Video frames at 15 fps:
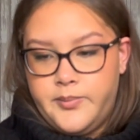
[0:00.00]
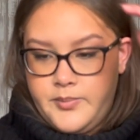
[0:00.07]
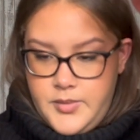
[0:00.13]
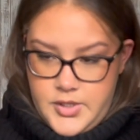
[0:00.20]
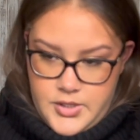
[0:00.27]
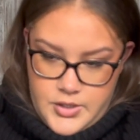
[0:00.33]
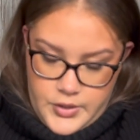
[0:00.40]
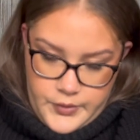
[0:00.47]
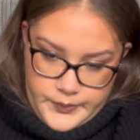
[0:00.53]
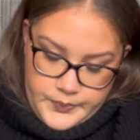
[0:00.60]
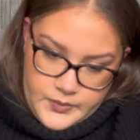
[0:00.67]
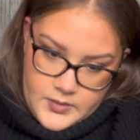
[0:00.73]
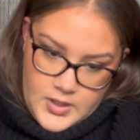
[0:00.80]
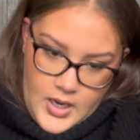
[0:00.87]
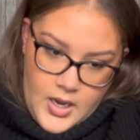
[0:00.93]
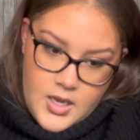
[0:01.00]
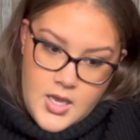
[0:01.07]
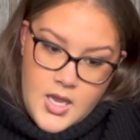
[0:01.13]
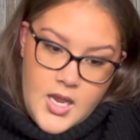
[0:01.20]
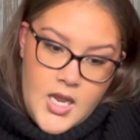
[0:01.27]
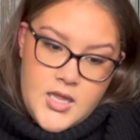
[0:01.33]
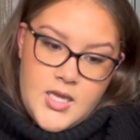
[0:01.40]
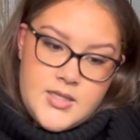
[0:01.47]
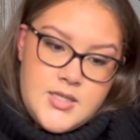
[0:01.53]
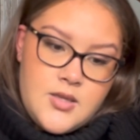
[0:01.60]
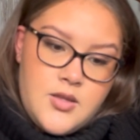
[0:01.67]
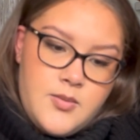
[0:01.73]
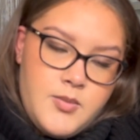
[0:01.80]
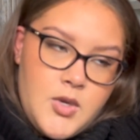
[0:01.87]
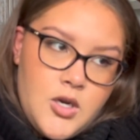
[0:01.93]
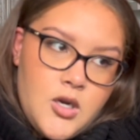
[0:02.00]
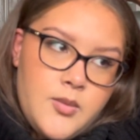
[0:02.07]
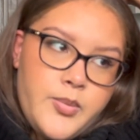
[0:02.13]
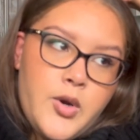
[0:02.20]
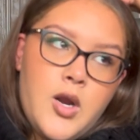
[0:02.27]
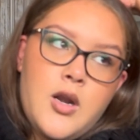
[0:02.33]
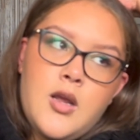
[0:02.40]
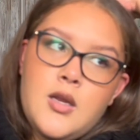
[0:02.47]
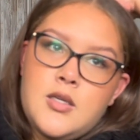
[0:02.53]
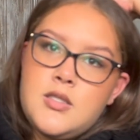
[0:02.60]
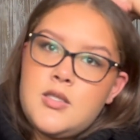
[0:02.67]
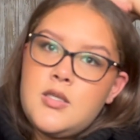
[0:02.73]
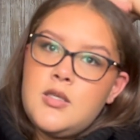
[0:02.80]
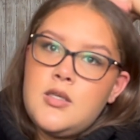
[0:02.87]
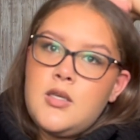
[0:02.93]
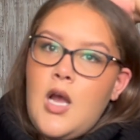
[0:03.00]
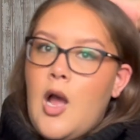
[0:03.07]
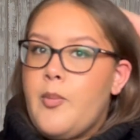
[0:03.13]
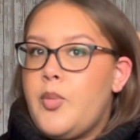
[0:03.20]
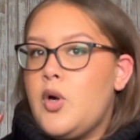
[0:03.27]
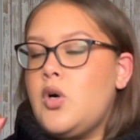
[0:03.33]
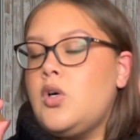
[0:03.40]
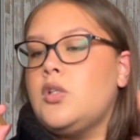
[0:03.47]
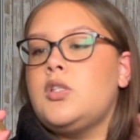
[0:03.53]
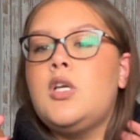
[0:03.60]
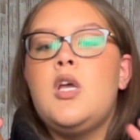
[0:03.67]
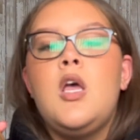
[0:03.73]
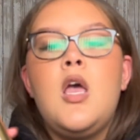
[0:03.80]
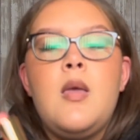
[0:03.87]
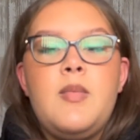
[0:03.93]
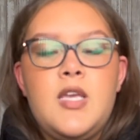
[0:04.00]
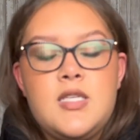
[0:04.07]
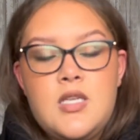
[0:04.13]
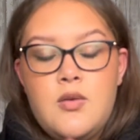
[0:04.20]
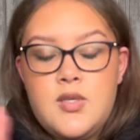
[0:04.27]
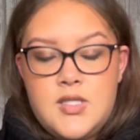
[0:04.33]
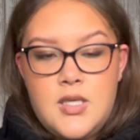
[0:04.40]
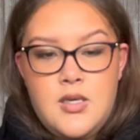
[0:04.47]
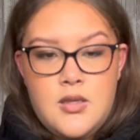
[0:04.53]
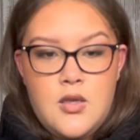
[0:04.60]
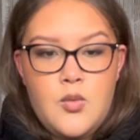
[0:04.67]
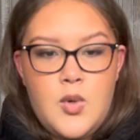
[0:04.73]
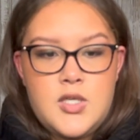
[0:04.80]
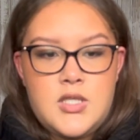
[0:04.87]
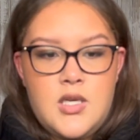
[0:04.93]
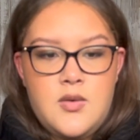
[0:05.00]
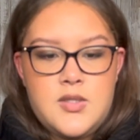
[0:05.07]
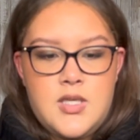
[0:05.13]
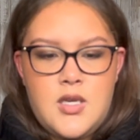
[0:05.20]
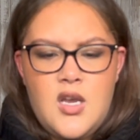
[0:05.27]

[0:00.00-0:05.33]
So yeah, and that's how the Merit product got pulled, because I was sitting there one day, I was like,